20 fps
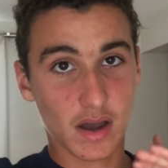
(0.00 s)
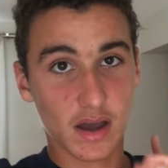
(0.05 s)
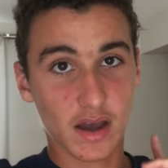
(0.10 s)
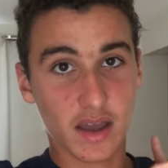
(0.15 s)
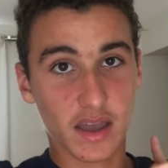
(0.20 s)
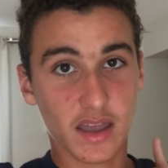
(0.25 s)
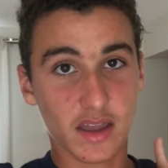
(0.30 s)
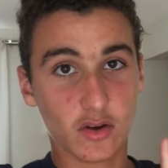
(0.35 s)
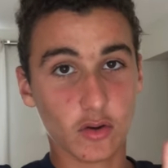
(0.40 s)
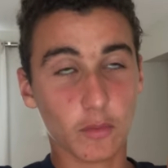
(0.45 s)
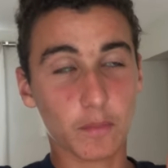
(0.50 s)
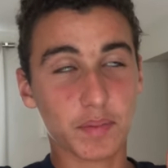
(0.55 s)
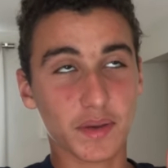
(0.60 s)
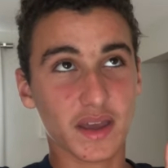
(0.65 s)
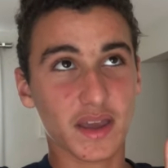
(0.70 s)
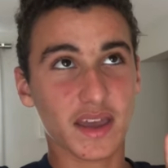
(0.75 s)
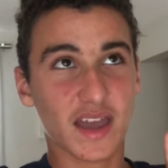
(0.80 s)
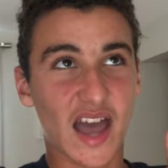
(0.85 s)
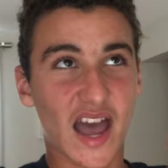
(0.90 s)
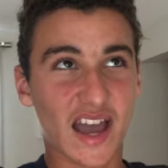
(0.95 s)
it'll
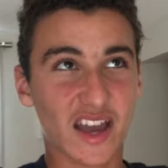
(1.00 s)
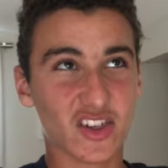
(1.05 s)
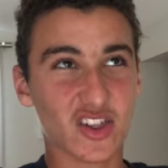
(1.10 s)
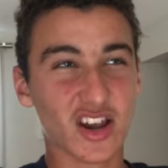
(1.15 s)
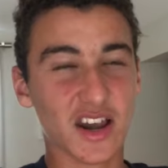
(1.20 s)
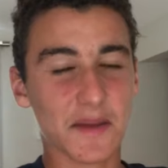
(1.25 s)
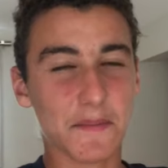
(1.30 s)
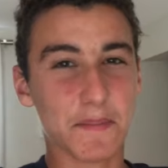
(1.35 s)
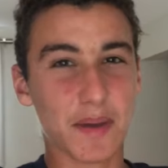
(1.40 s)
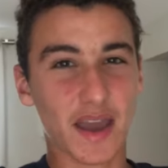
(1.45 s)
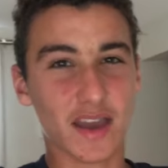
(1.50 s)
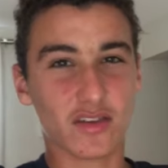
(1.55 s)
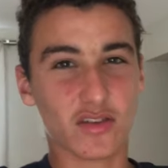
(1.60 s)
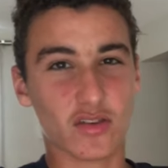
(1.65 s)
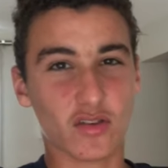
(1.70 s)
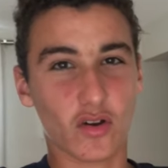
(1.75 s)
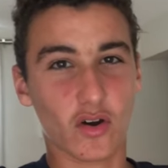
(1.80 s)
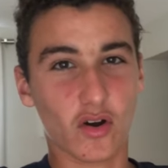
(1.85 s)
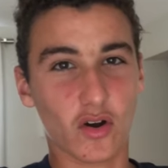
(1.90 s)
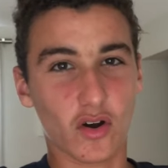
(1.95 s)
be actually
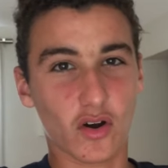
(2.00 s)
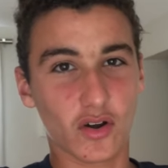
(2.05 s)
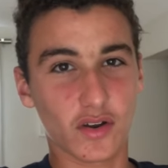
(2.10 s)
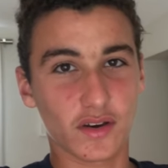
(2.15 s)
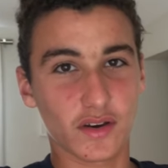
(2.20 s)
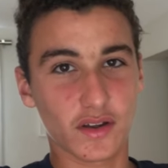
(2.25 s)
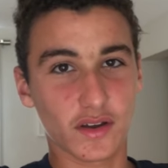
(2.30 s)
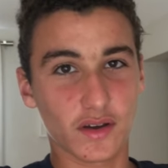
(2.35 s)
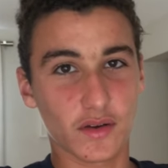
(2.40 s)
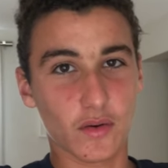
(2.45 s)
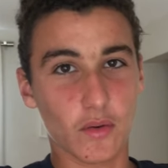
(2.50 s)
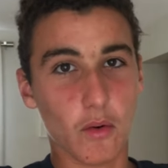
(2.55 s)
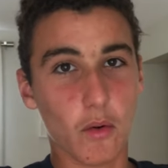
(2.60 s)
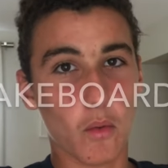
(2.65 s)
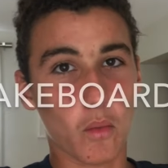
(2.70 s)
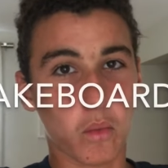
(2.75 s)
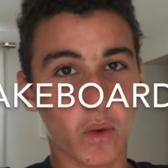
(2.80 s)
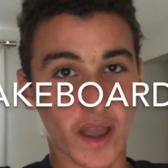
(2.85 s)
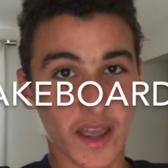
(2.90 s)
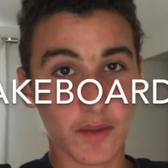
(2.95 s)
based on
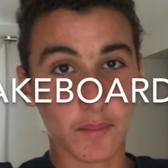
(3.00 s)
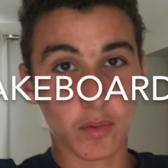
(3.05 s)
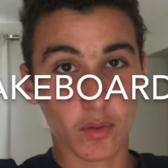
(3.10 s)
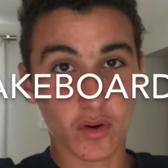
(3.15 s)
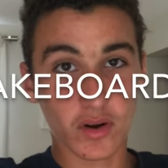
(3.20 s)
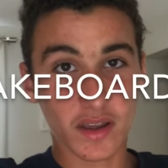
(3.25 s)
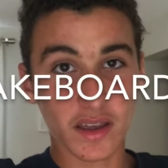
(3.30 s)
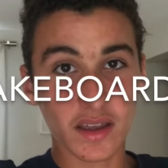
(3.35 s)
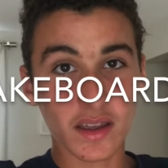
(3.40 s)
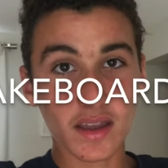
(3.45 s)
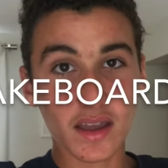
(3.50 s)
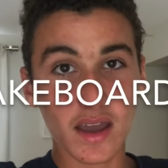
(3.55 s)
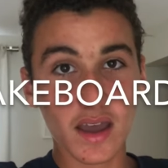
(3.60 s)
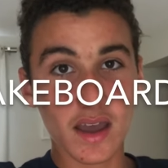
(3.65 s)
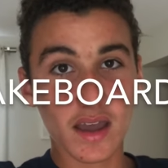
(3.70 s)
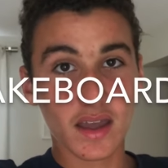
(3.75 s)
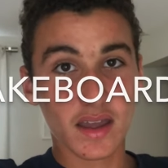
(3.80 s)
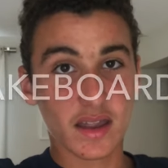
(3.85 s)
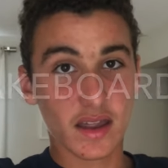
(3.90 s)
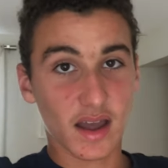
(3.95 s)
wakeboarding.
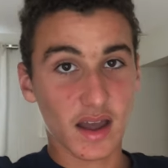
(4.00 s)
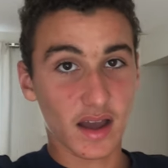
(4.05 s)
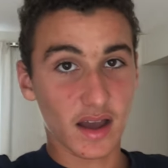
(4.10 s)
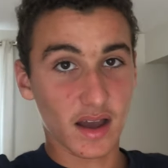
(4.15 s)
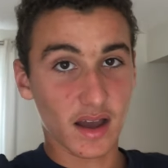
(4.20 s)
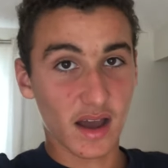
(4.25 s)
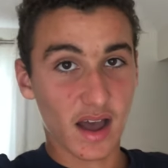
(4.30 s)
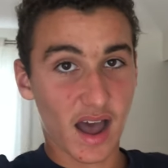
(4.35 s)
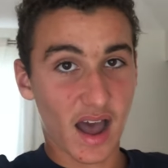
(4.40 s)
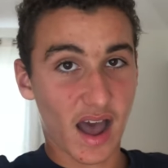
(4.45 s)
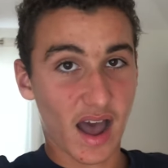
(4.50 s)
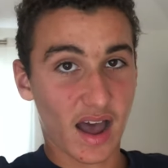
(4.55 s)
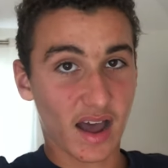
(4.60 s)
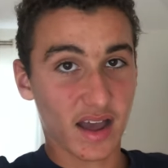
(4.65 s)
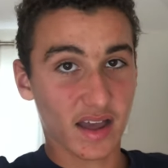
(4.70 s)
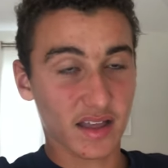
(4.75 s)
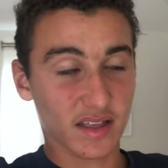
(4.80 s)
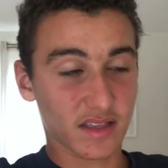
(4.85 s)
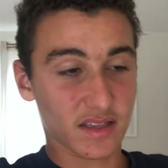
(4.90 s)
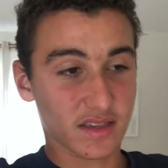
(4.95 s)

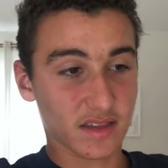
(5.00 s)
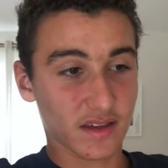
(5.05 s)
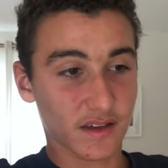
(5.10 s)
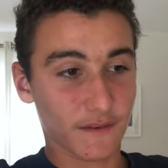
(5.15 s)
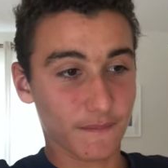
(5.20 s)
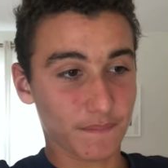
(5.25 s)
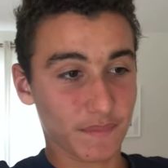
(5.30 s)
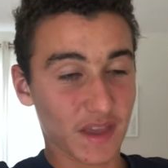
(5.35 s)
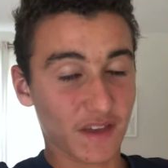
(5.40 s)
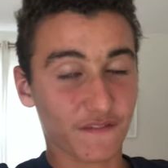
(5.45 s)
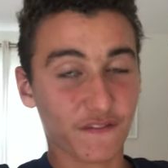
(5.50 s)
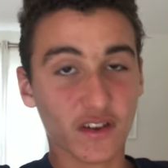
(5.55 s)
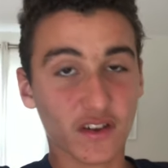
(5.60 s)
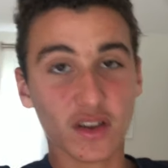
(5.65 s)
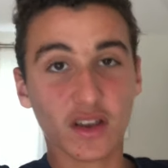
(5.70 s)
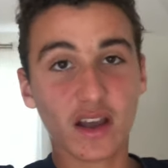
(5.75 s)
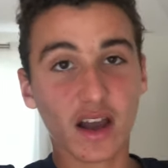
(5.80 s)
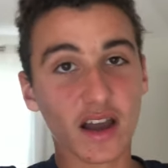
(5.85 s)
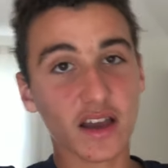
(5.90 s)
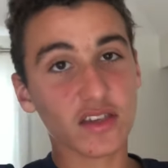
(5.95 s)
If you
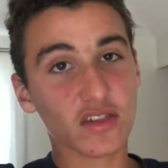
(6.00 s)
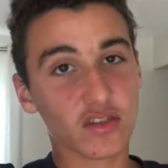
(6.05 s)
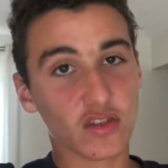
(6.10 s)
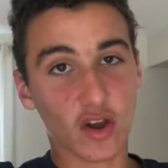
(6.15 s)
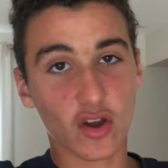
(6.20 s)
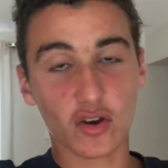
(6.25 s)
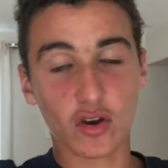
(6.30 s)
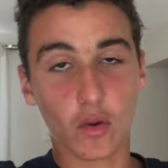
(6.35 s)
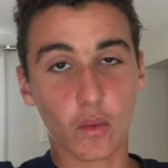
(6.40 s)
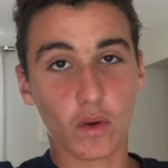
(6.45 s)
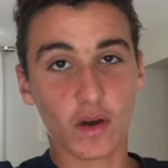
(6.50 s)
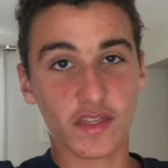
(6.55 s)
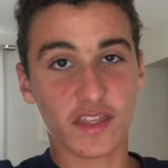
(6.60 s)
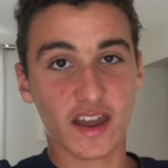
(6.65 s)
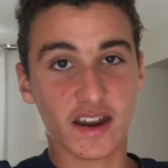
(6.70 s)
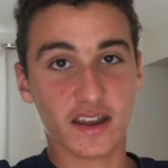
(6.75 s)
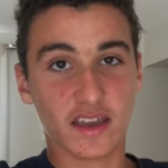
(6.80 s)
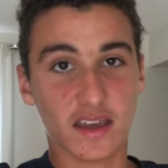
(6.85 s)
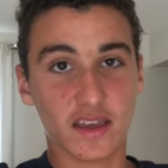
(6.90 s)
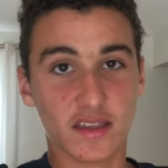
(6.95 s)
guys don't know what
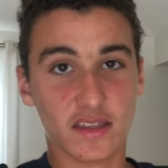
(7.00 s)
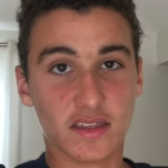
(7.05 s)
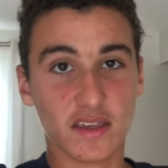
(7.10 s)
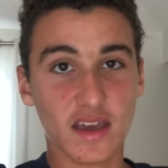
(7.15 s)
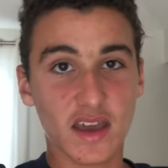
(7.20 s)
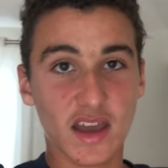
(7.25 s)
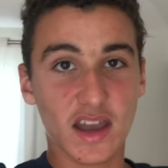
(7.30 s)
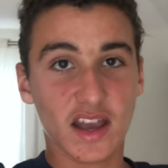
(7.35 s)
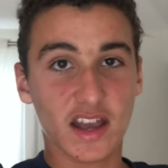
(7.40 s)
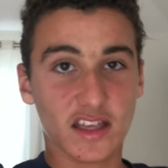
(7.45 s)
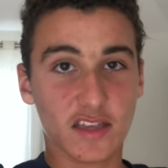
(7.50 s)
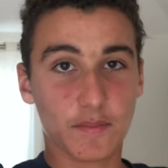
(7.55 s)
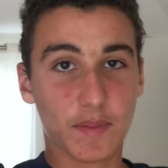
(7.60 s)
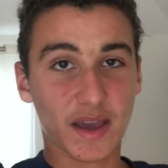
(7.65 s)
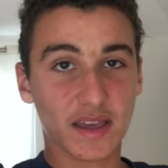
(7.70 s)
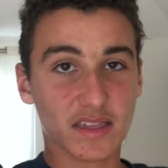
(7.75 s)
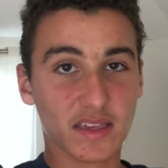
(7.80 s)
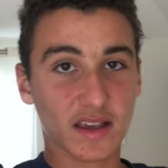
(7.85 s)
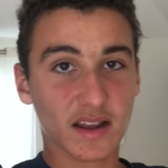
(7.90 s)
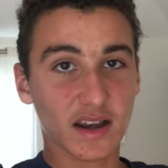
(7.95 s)
that is, it's
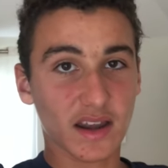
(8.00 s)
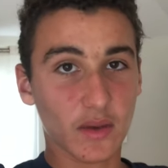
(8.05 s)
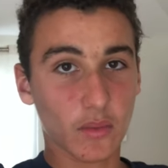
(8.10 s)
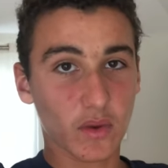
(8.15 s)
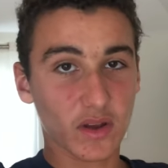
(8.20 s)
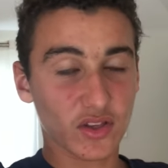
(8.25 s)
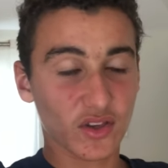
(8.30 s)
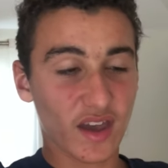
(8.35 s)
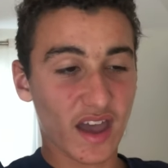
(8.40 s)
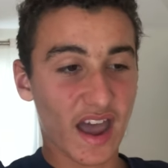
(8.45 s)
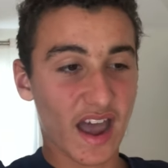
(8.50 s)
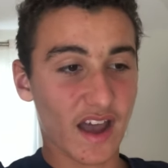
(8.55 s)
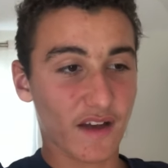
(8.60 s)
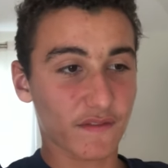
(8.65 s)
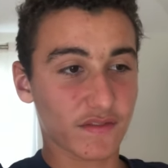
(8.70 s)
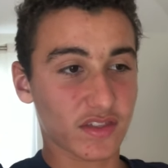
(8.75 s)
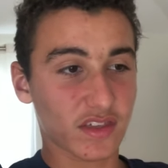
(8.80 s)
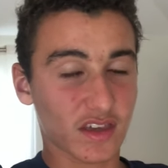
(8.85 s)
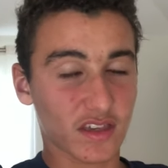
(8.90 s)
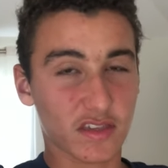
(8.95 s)
basically when you
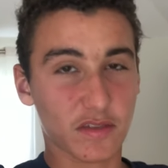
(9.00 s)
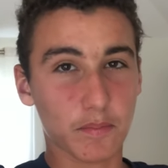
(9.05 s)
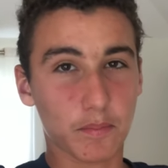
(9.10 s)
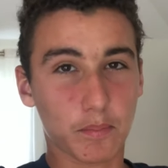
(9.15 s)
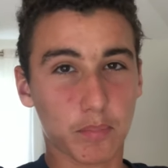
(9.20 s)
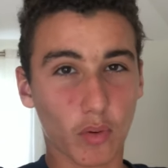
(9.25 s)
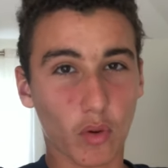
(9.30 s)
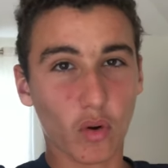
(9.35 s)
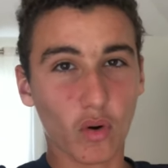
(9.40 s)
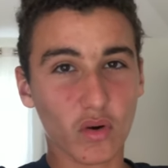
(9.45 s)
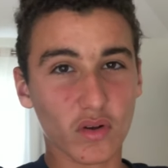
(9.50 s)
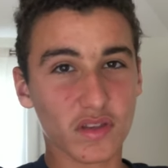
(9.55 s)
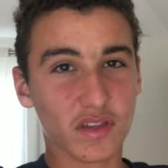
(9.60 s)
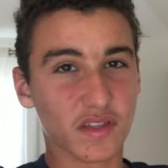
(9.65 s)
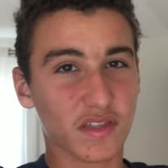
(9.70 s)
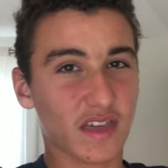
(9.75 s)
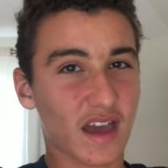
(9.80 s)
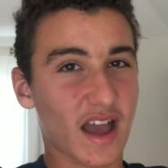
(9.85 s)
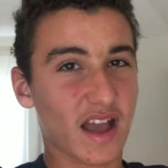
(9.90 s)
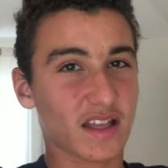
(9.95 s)
have this board
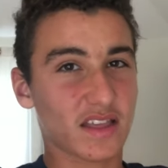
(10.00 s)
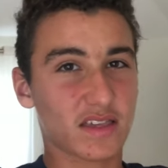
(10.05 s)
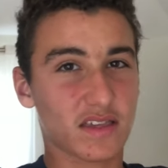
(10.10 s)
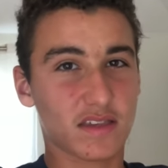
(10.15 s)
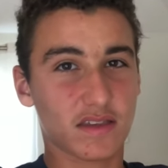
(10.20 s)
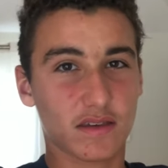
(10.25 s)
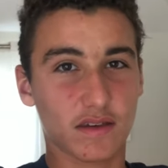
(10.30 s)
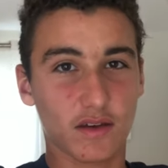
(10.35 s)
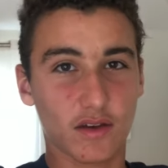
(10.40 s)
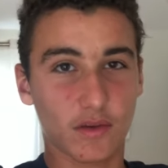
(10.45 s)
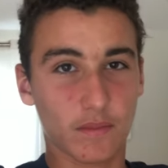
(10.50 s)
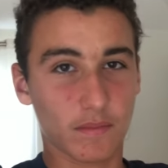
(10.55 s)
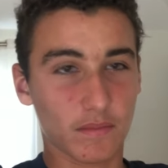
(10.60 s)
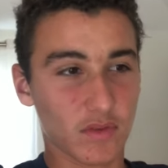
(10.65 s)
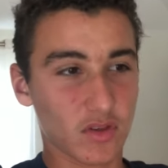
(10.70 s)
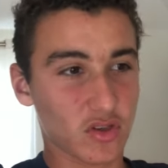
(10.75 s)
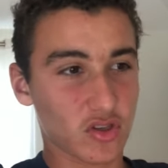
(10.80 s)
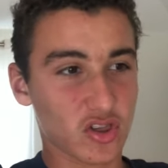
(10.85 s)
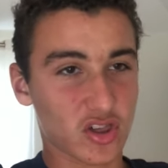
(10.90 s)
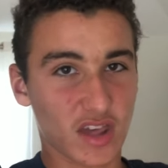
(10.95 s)
that's
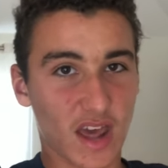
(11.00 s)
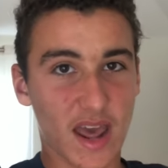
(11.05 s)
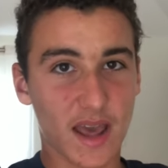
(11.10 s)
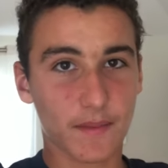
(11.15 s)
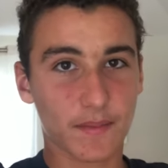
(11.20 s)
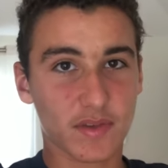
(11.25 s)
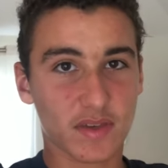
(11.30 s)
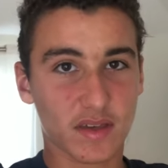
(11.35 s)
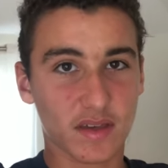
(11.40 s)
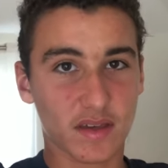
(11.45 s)
shaped